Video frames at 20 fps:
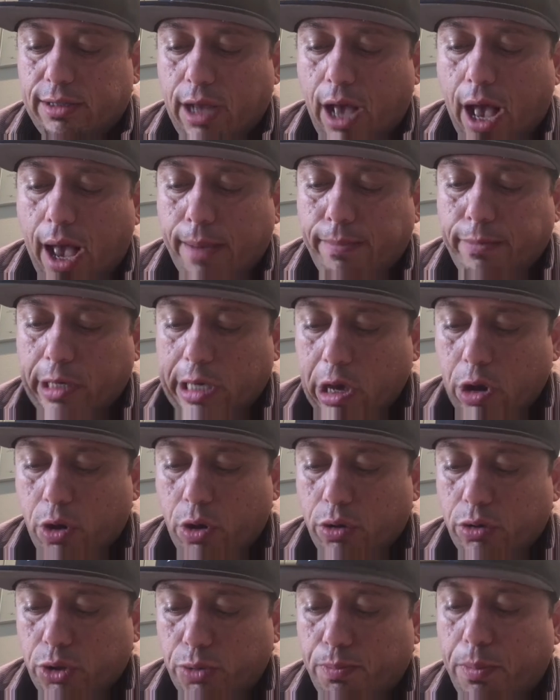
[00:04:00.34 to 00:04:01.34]
time
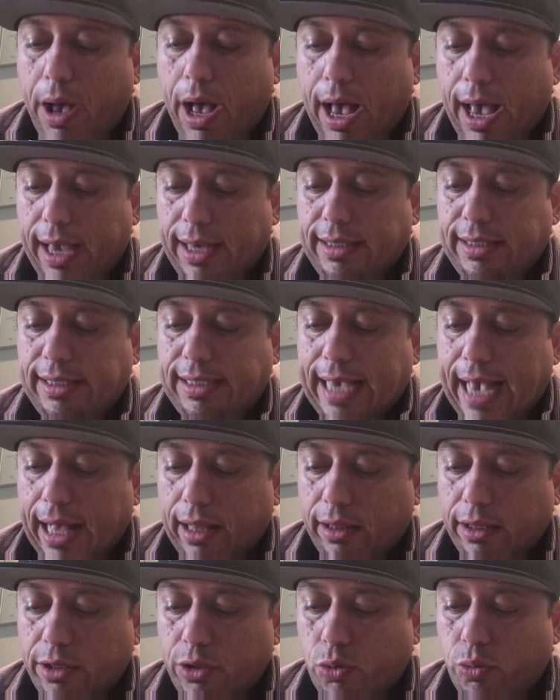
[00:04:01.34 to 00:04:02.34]
goes by,
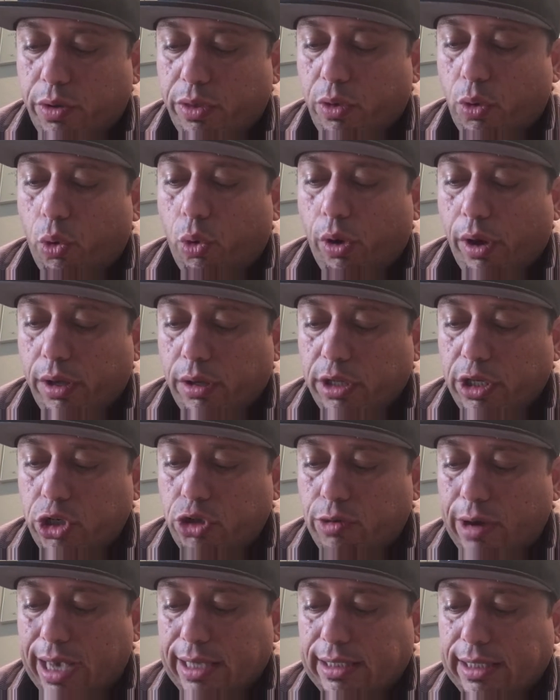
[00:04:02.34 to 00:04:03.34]
salads with oily
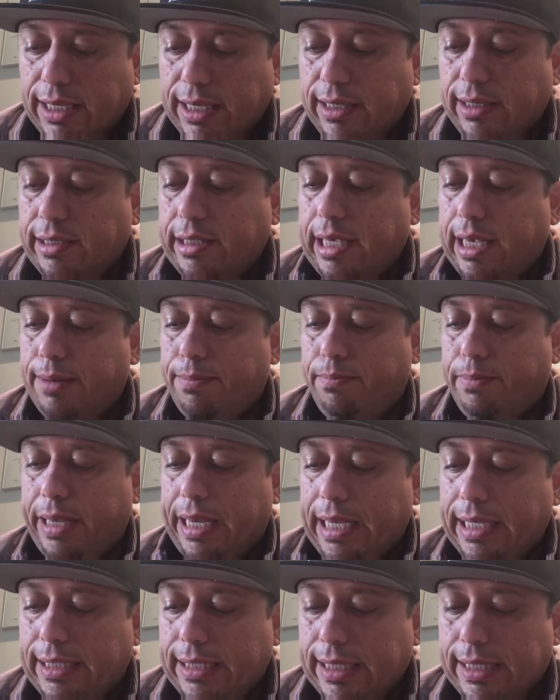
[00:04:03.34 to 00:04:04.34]
dressings and
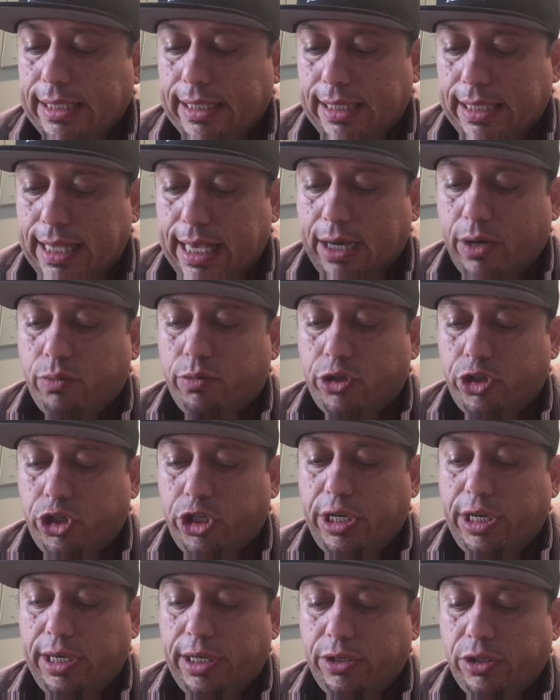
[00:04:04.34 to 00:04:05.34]
pizzas thick with
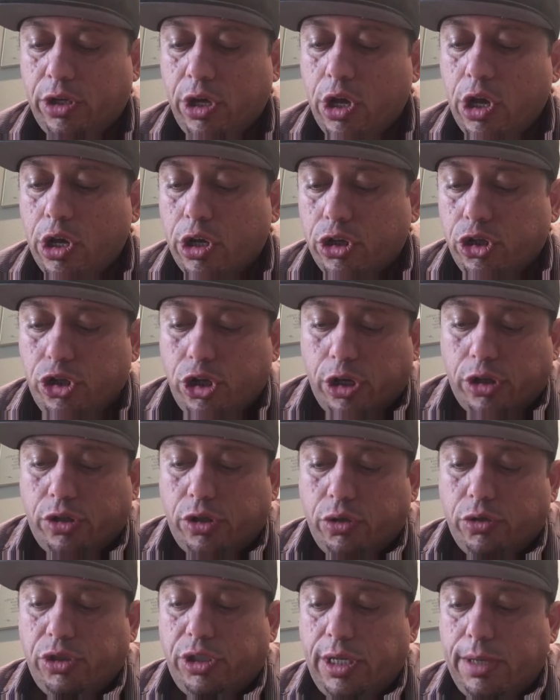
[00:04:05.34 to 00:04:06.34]
cheese just
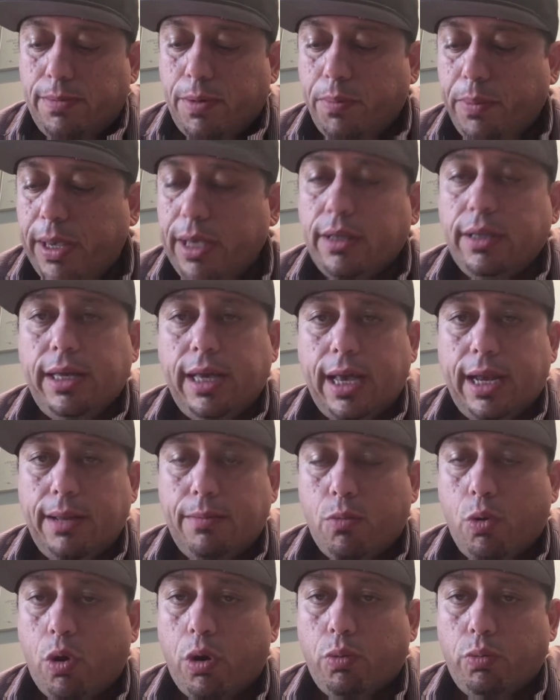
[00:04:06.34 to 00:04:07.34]
don't seem appealing
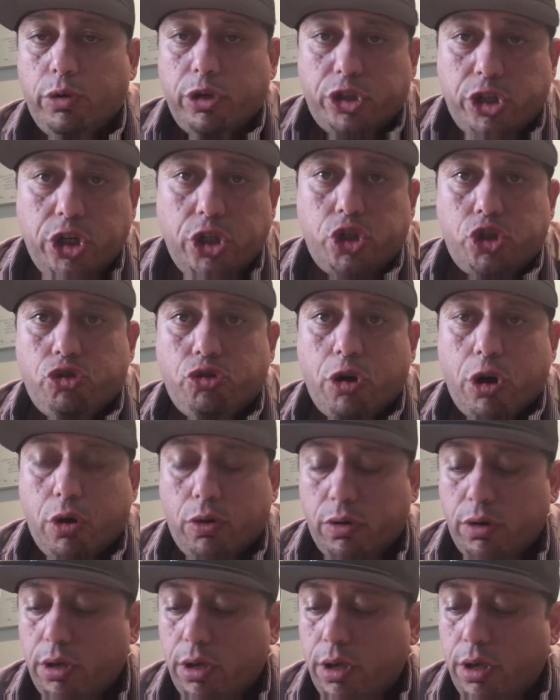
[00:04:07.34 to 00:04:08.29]
anymore, which is true.